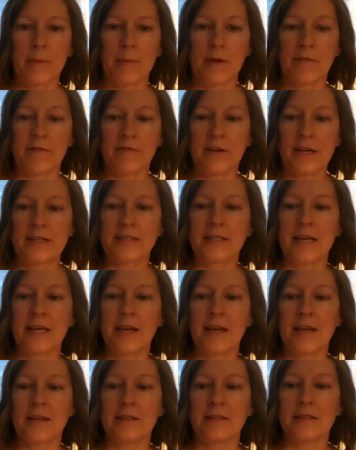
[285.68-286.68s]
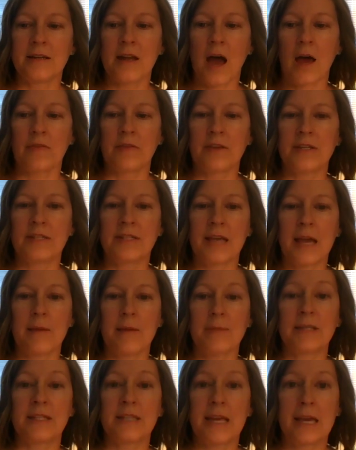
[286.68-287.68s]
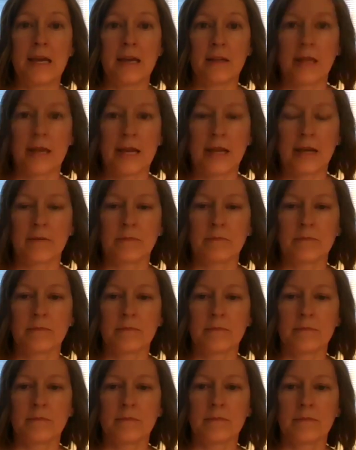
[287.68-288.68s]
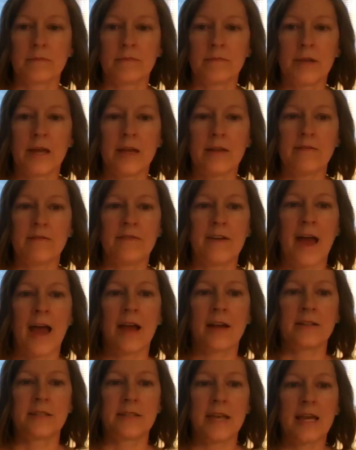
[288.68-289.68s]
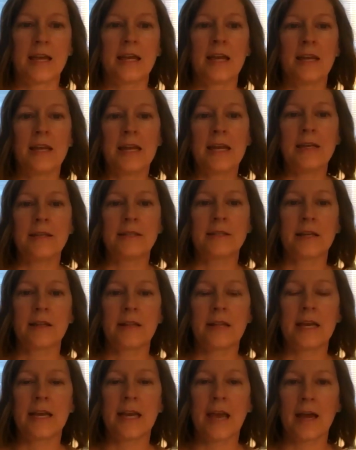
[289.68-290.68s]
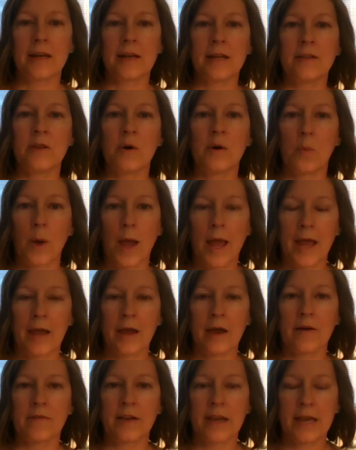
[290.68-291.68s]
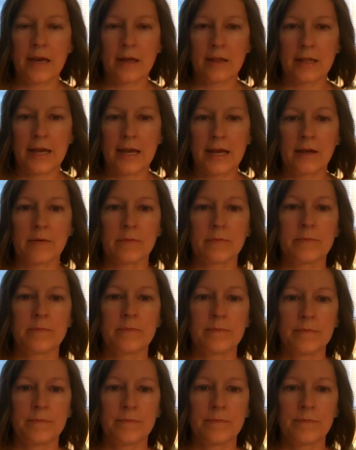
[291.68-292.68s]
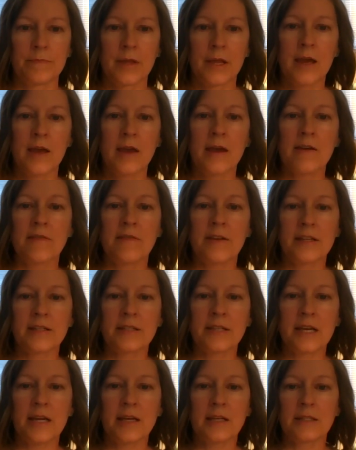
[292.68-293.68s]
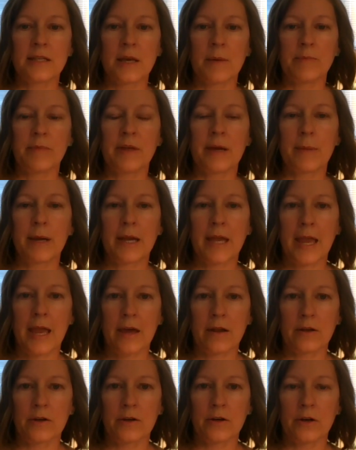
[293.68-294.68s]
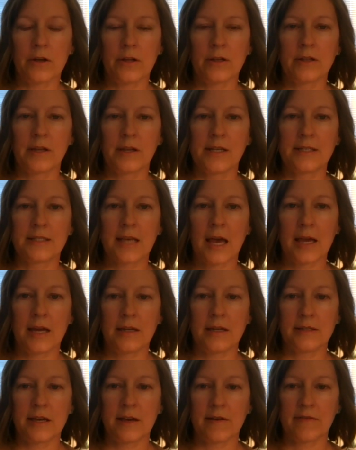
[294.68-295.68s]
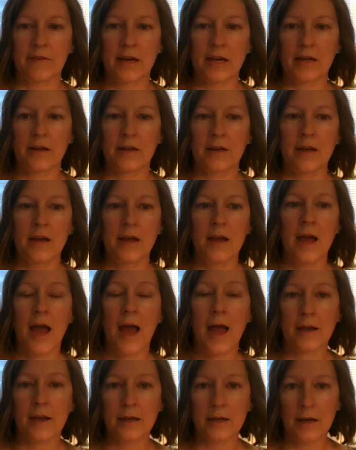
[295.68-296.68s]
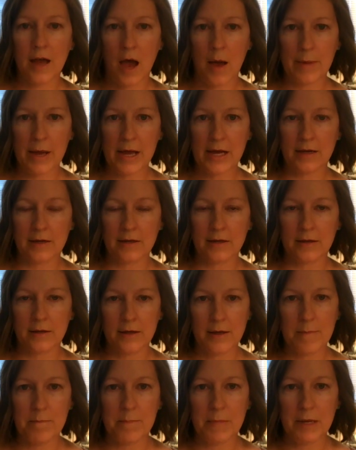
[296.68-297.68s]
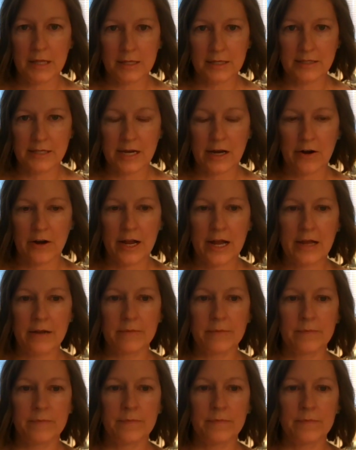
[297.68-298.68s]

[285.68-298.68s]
But fixing is not the same as healing. In fact, it can easily get in the way of healing. Fixing is something mechanical, scientific, economic, military.